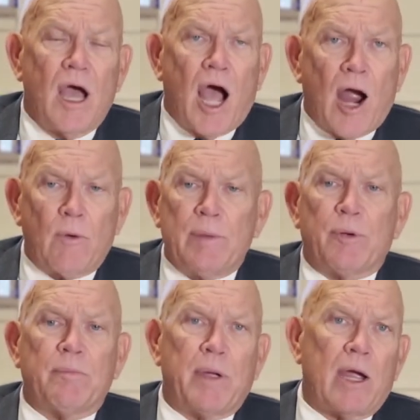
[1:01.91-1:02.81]
Are we
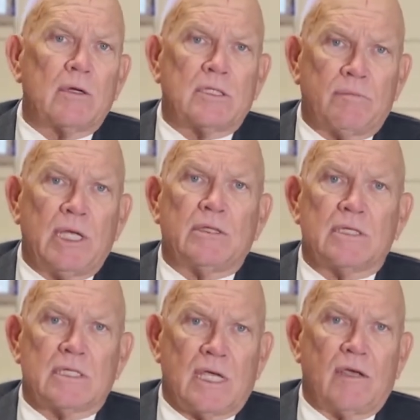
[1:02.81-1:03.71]
prepared to meet the
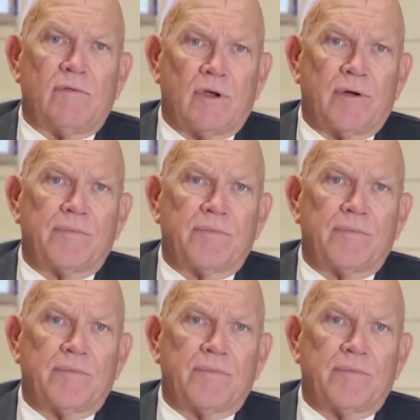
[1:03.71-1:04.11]
Savior?